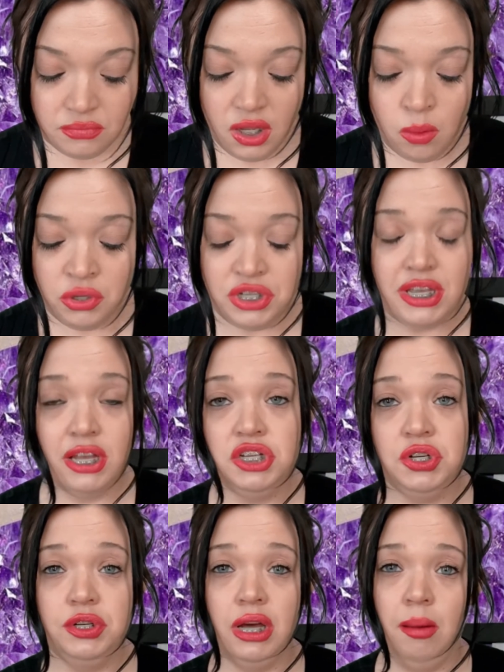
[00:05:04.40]
we'll just get
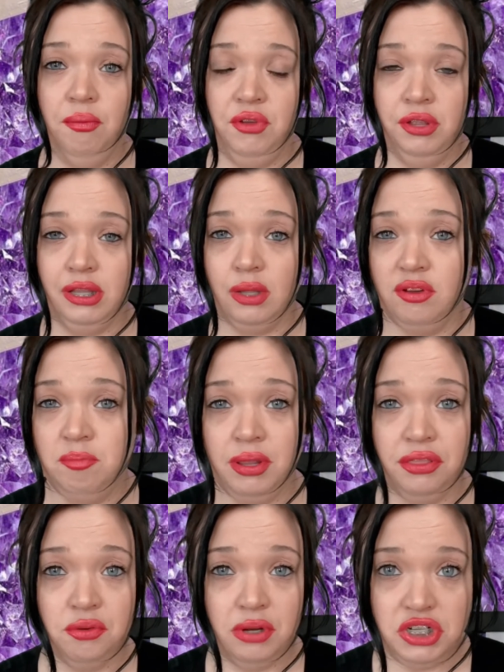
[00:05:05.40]
chewed up, feeling like we've
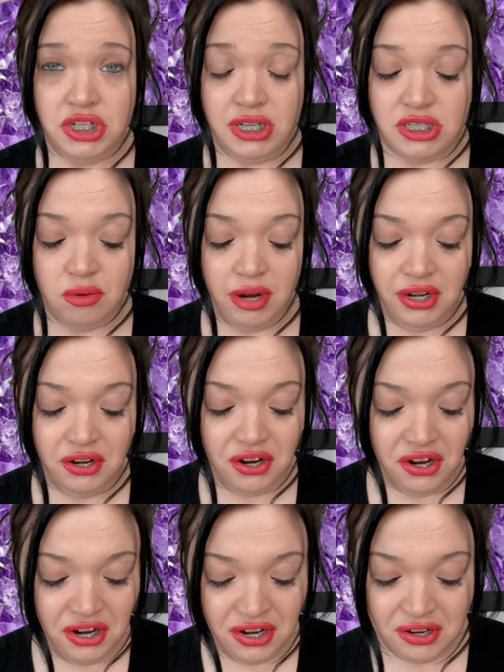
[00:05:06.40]
been through a cheese
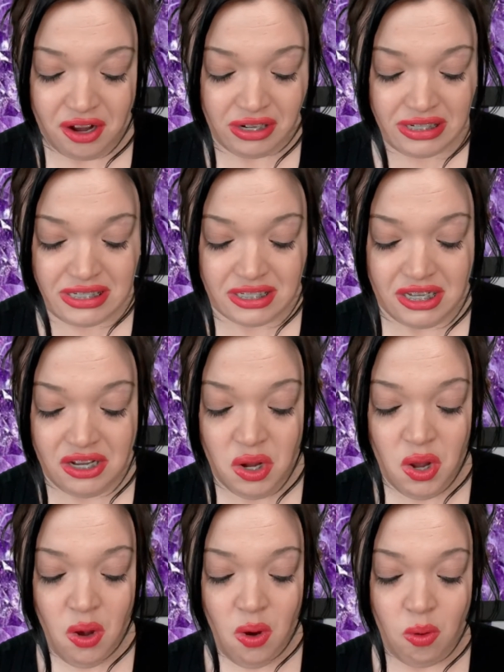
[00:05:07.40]
grater, honestly,
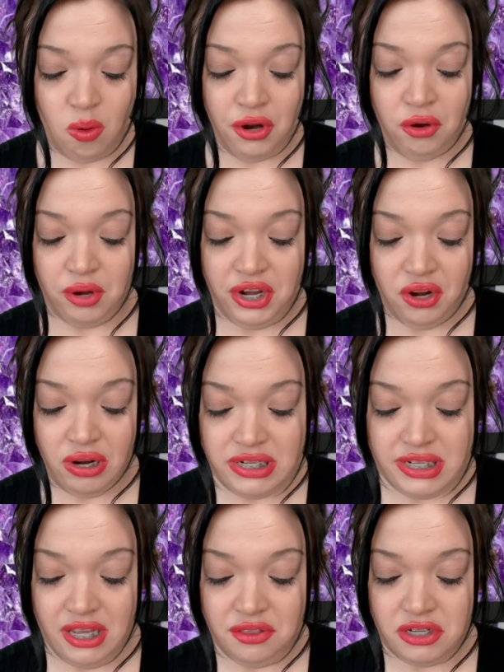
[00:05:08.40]
or gritting our
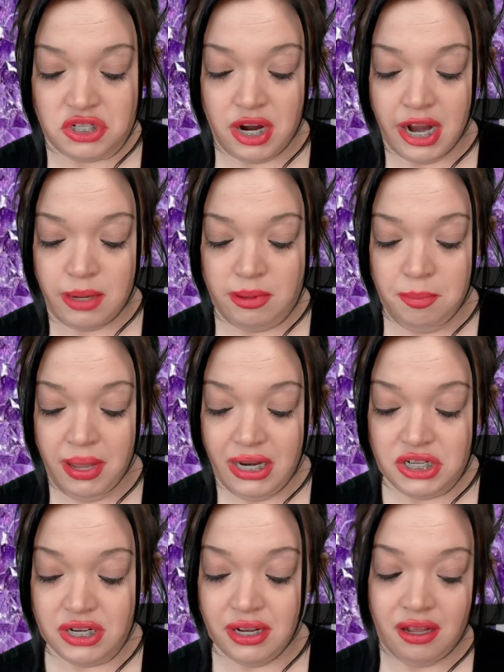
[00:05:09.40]
teeth and trying to be
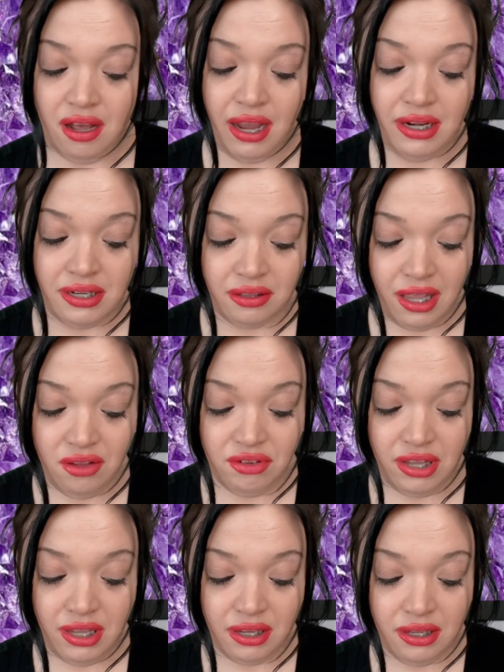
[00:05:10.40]
patient and kind and
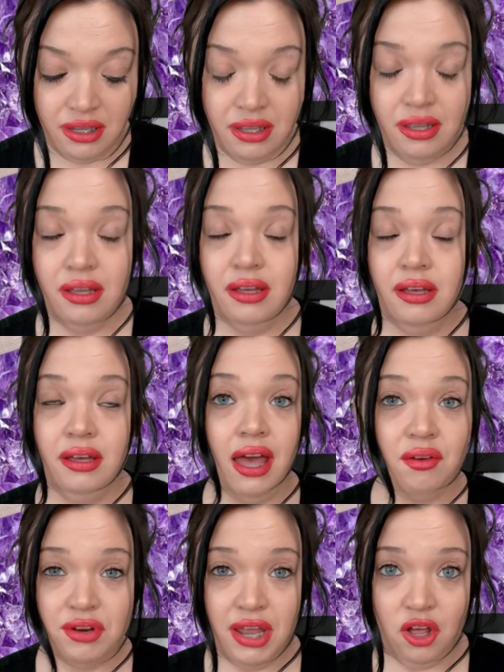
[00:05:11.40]
loving.
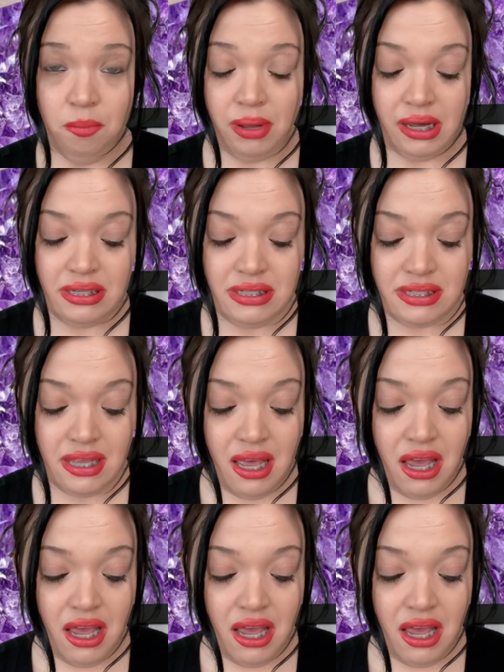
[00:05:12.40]
Heaven help us.